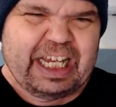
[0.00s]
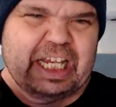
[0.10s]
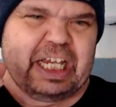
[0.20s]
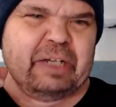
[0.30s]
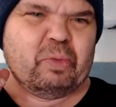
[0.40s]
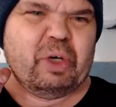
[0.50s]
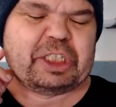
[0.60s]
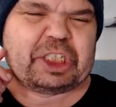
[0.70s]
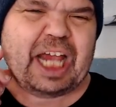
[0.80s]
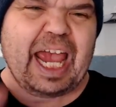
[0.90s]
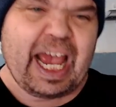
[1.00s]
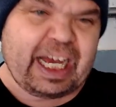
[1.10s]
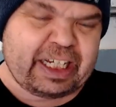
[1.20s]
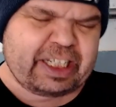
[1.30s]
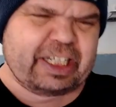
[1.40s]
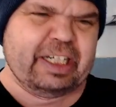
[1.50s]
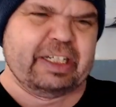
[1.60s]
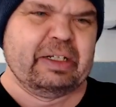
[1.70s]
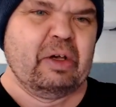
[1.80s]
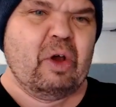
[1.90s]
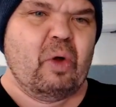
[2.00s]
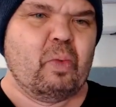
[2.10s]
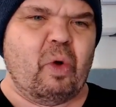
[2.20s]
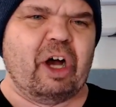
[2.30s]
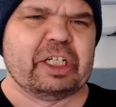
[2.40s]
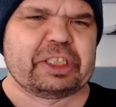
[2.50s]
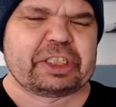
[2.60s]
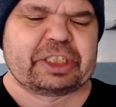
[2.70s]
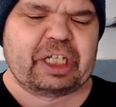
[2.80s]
in which Anakin was